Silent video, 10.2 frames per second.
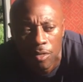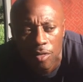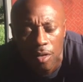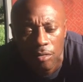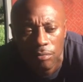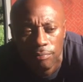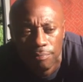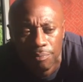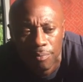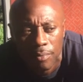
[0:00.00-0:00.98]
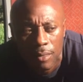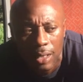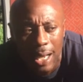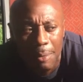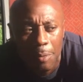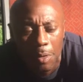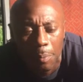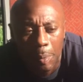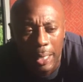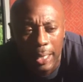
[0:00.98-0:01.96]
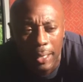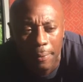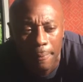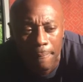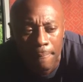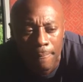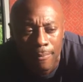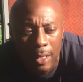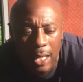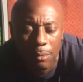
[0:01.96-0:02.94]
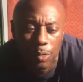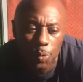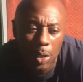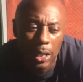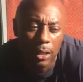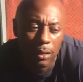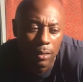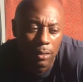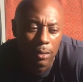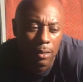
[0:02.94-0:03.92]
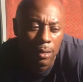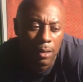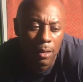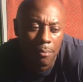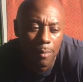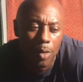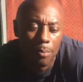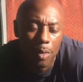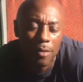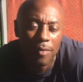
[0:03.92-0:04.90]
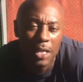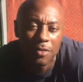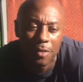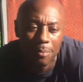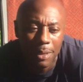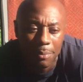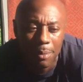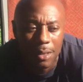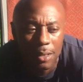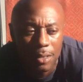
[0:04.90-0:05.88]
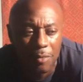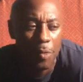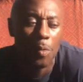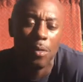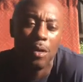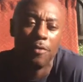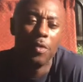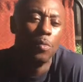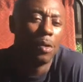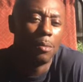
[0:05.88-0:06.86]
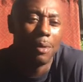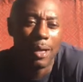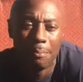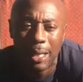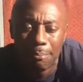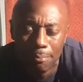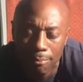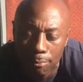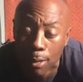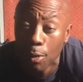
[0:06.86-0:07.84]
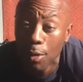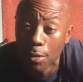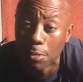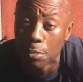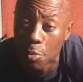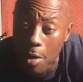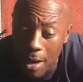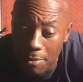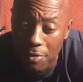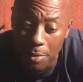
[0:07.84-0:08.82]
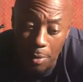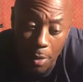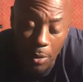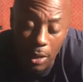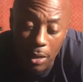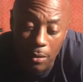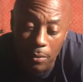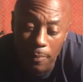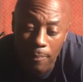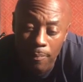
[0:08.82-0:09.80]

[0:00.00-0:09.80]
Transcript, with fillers: So came up with a plan, and it was really more motivation for me because if you if you one of my, my loyal subscribers from early on,